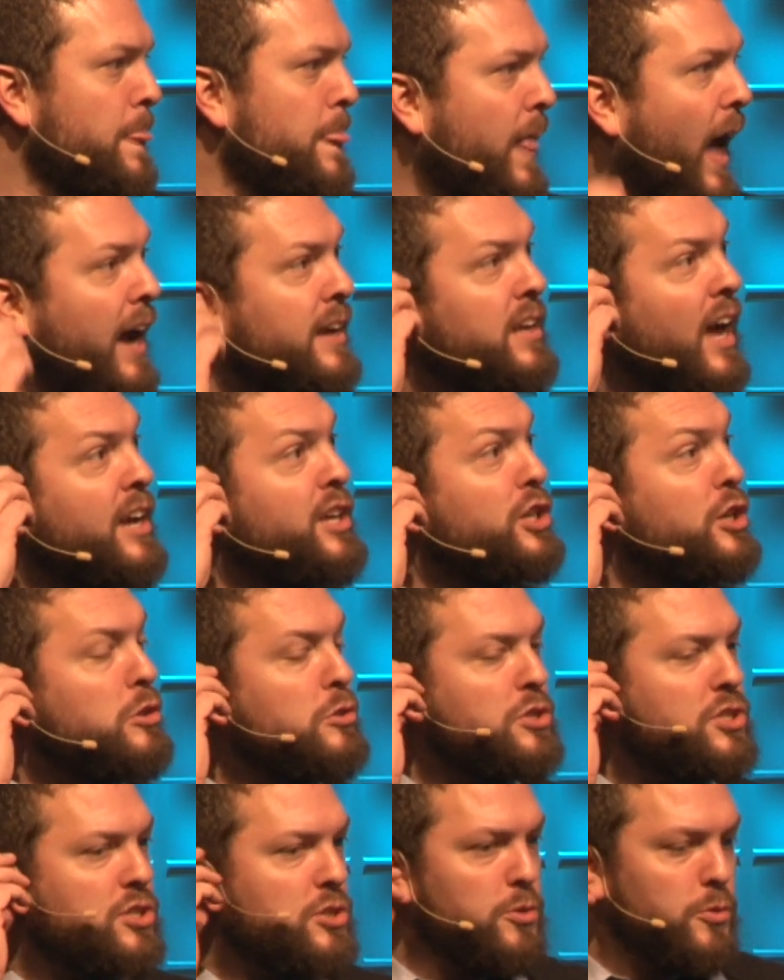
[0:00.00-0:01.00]
I
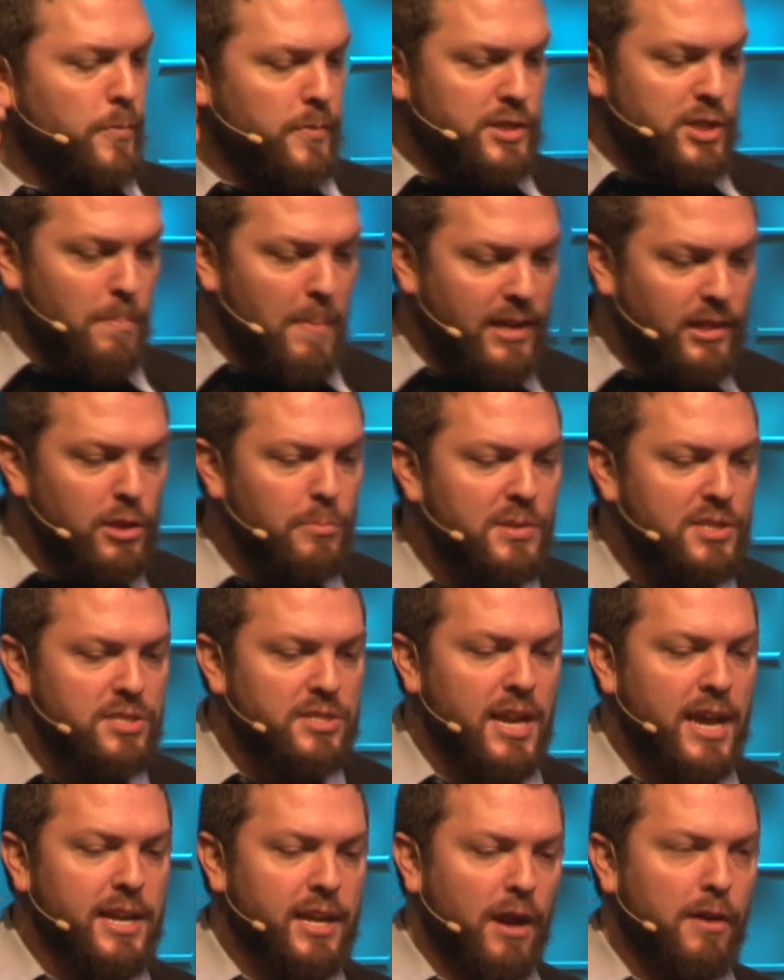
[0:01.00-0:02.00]
used to make the
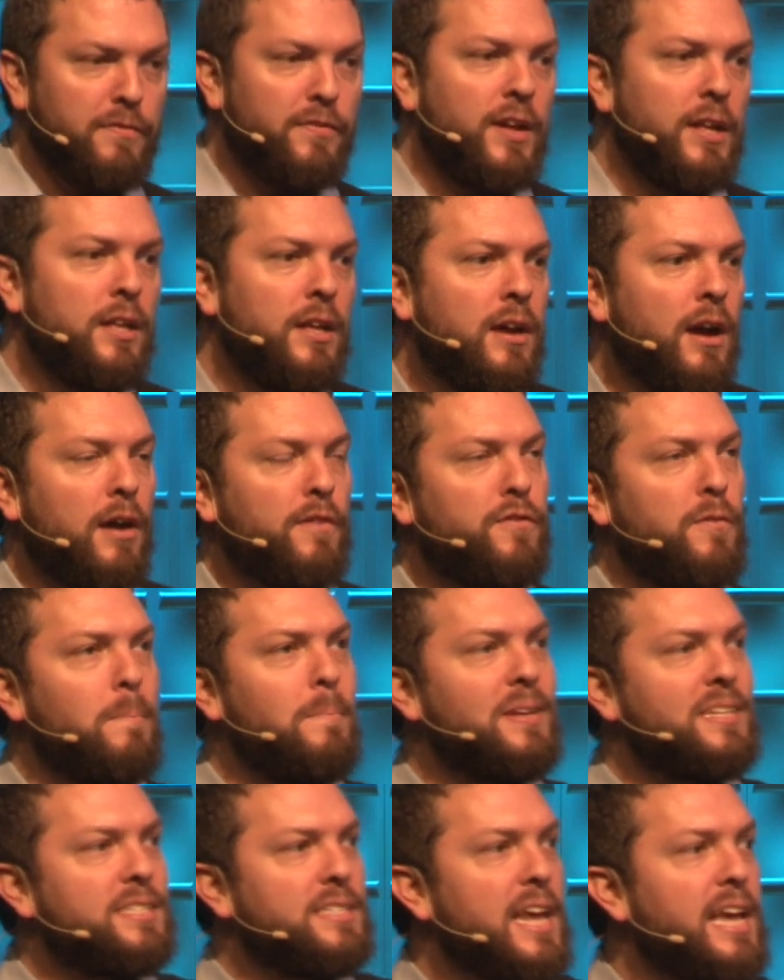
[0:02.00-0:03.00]
mistake of
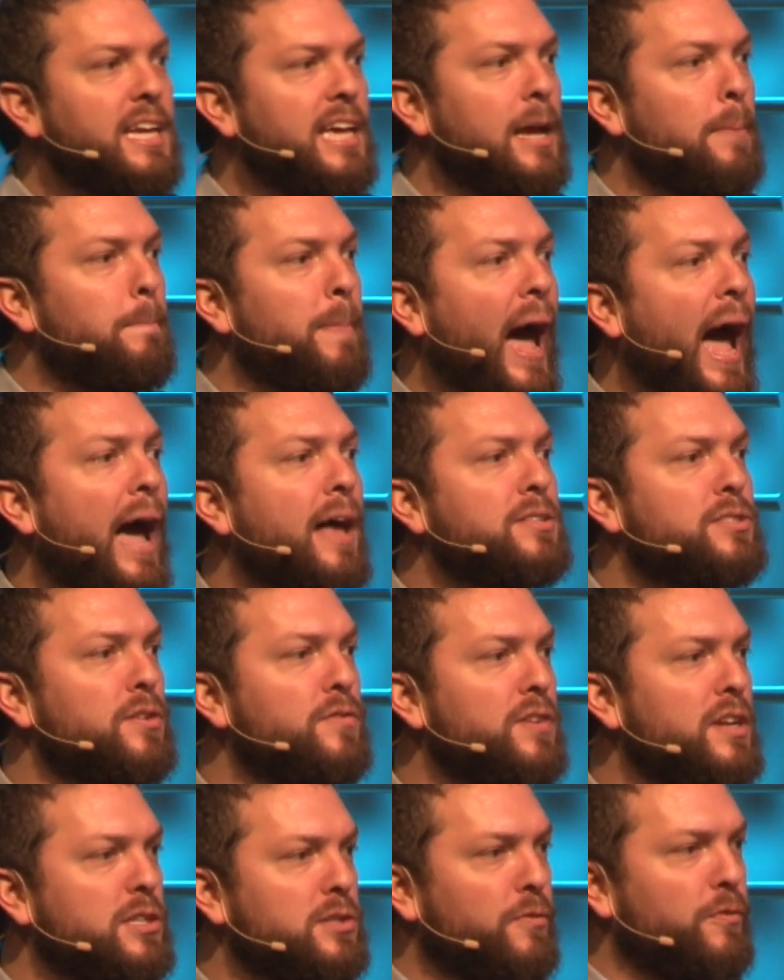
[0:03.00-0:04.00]
mistaking
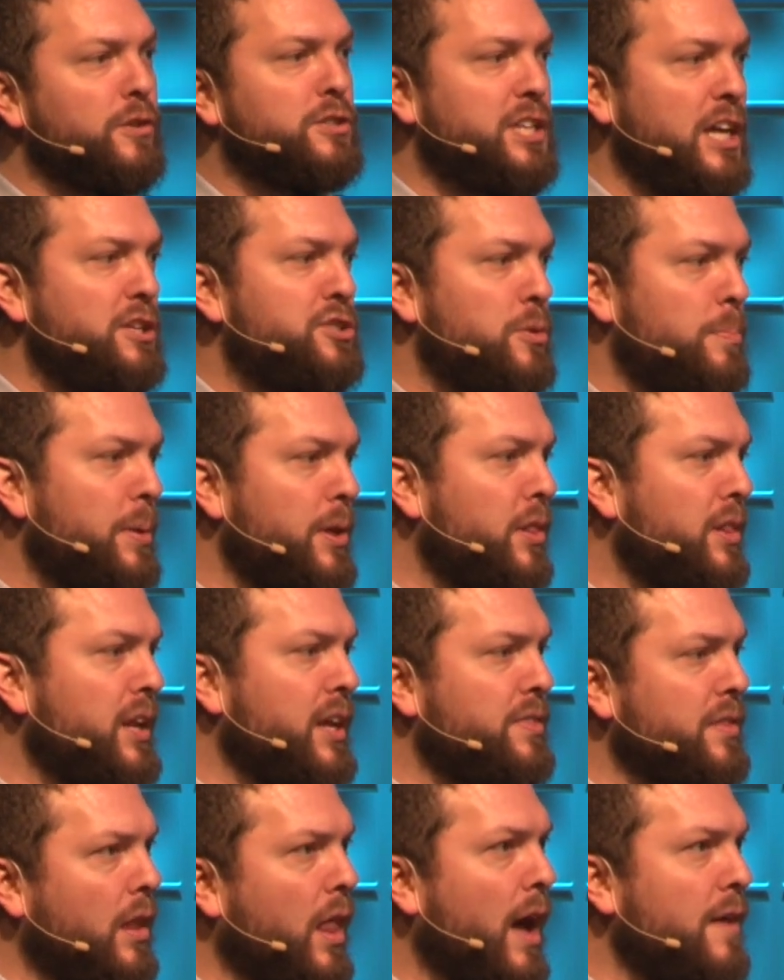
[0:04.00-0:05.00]
passiveness for teachability
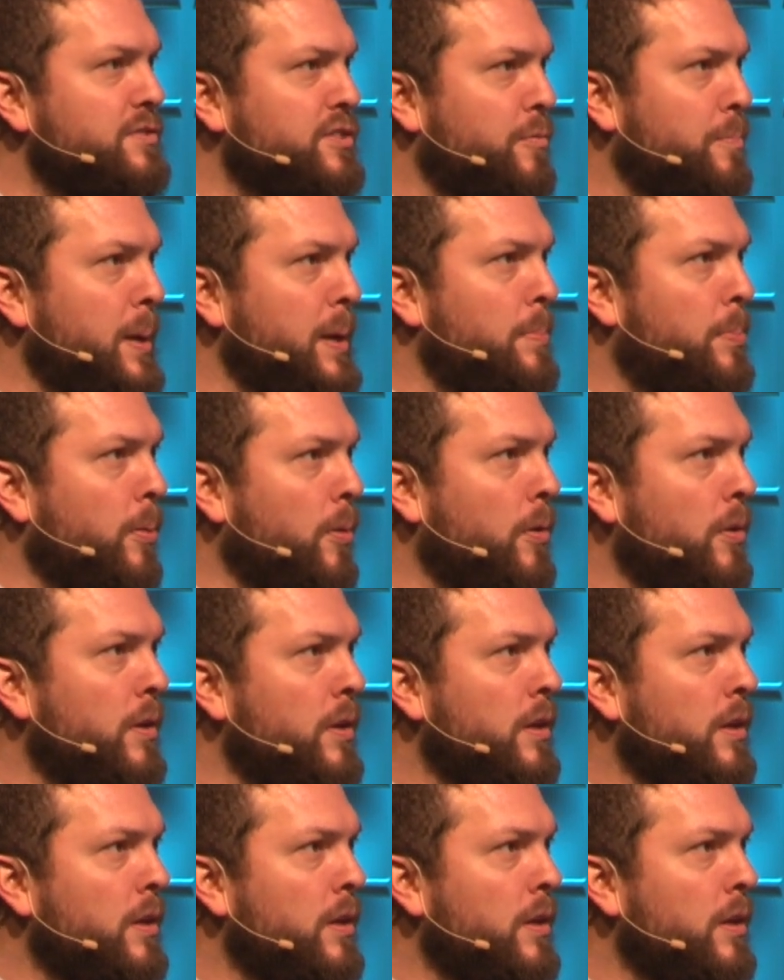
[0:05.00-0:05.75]
in the lives of people.